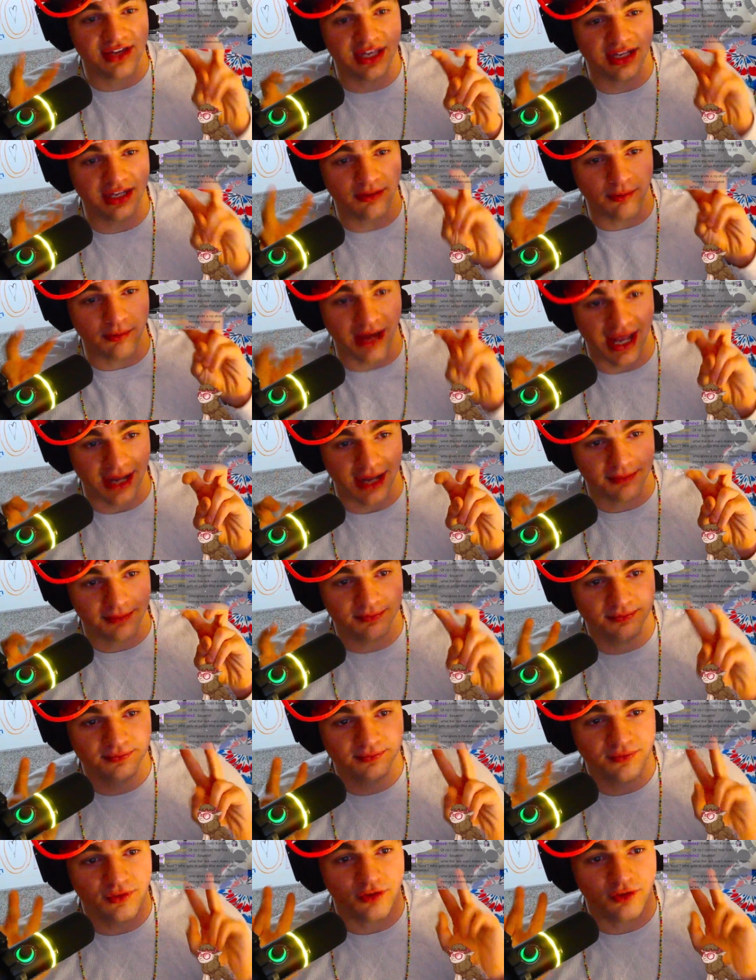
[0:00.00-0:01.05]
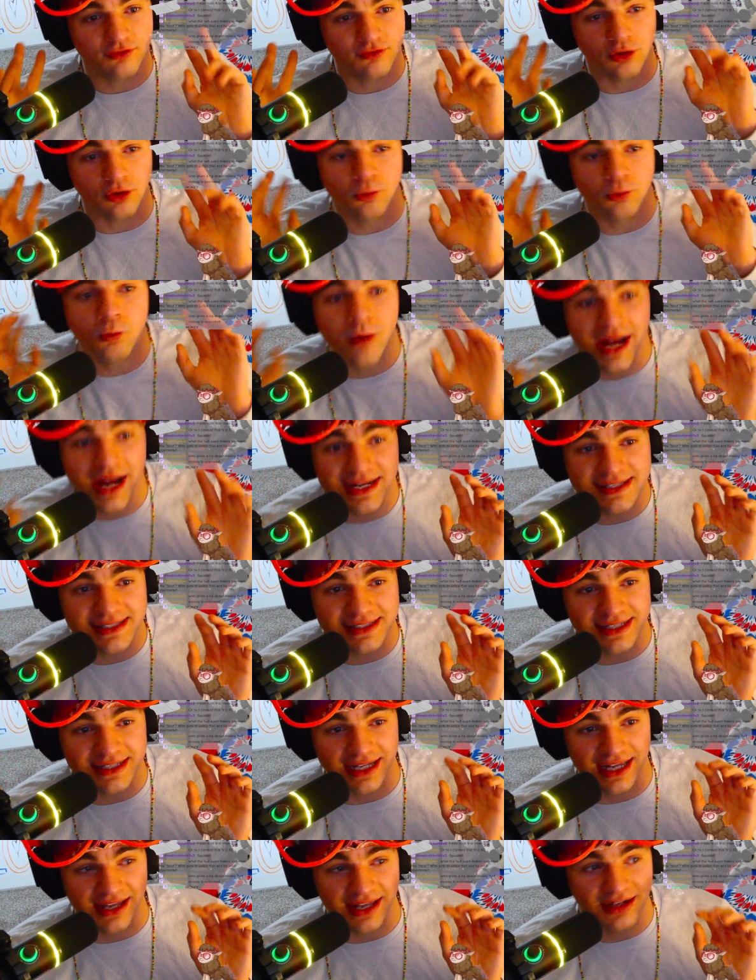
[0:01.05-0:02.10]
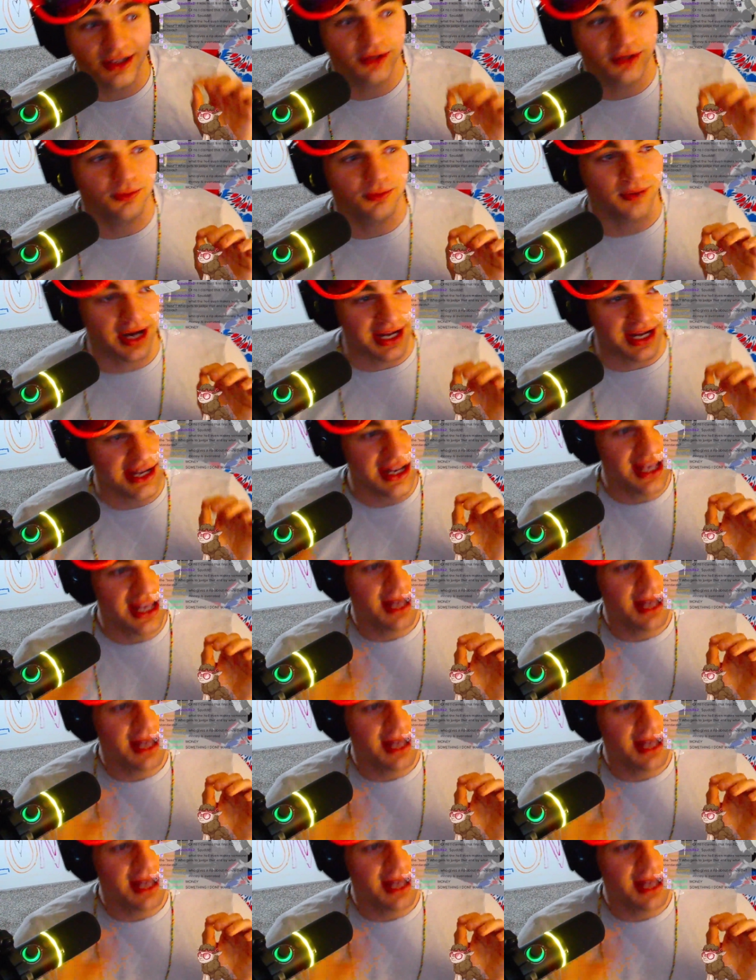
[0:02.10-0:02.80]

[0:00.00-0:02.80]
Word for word: it away, for wasting it, right?